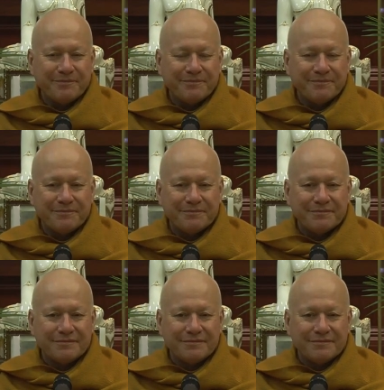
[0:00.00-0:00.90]

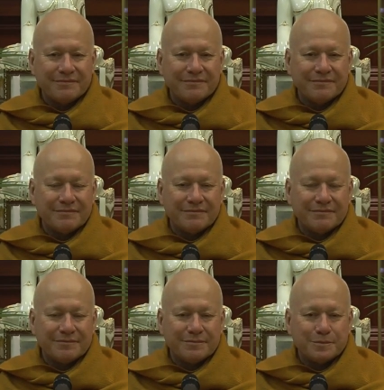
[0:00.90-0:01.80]

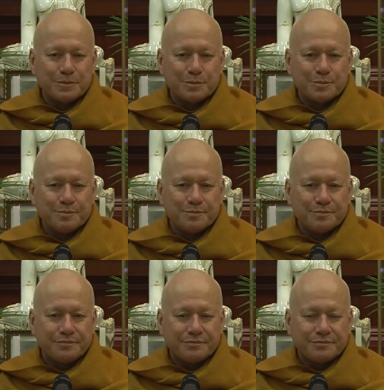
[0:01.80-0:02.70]

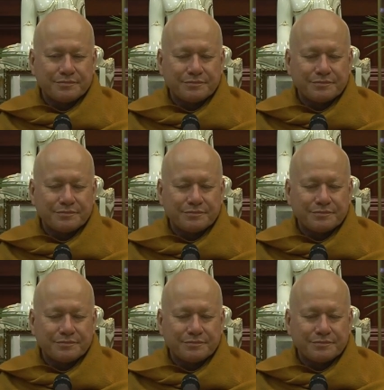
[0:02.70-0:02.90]
Nobody speaks.